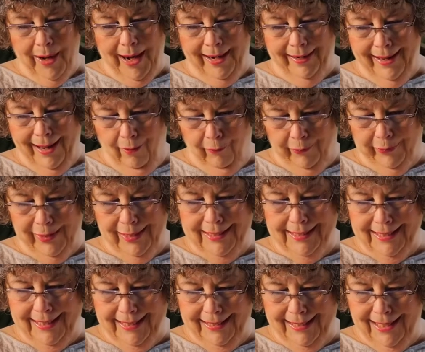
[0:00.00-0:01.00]
healthy
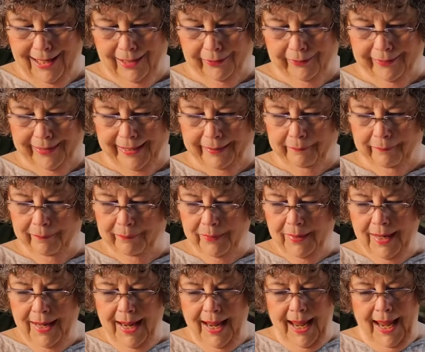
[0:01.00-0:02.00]
skin coloring.
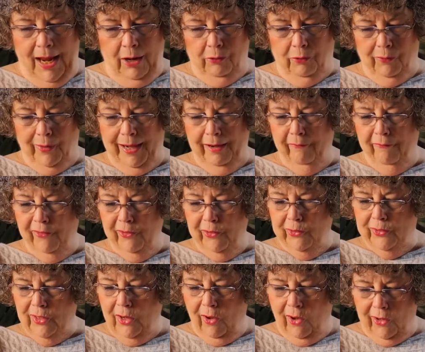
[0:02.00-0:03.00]
Green foods
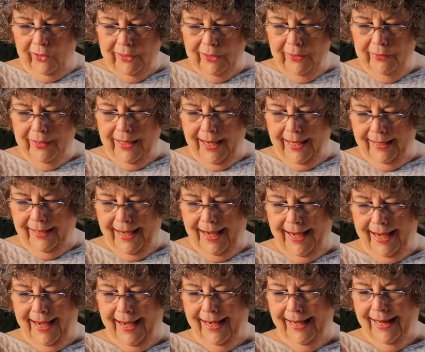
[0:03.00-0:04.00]
also
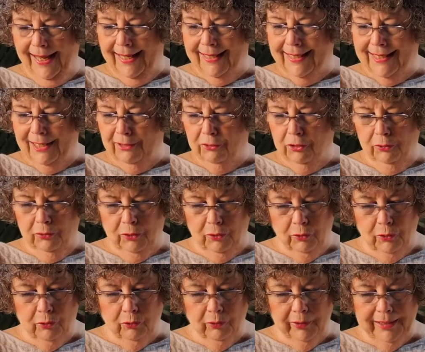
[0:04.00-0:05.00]
contain essential
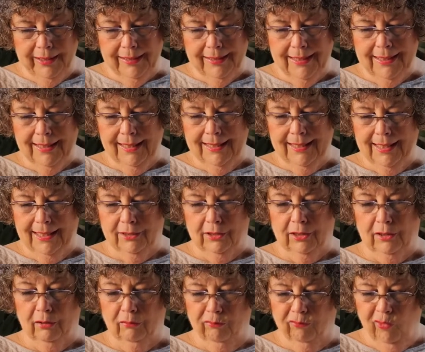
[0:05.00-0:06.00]
nutrients such
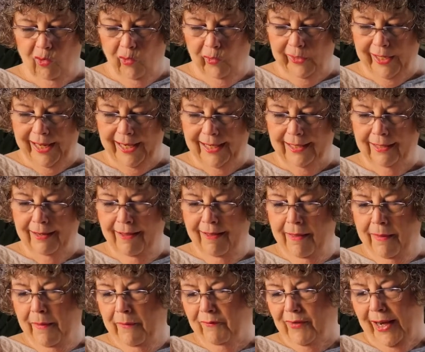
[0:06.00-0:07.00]
as folate,
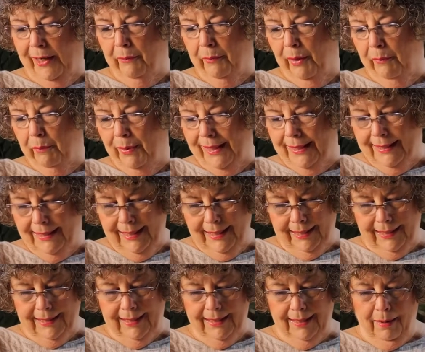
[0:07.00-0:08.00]
vitamin
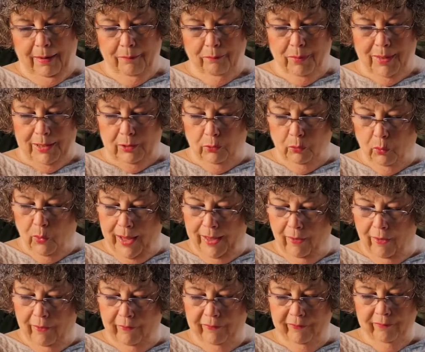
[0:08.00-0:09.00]
B6 and
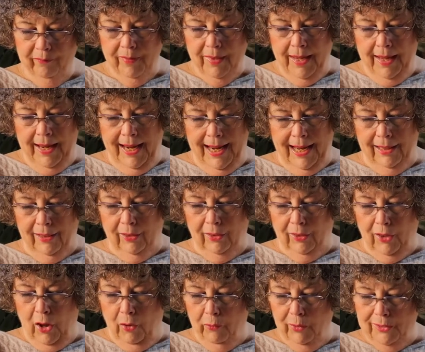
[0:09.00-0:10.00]
B12. It
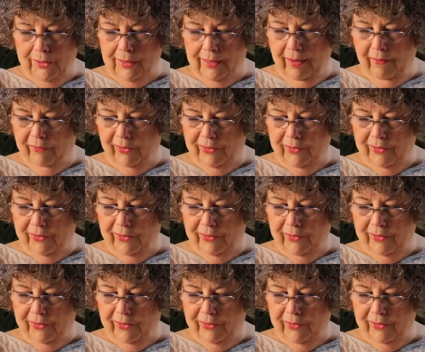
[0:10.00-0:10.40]
lowers levels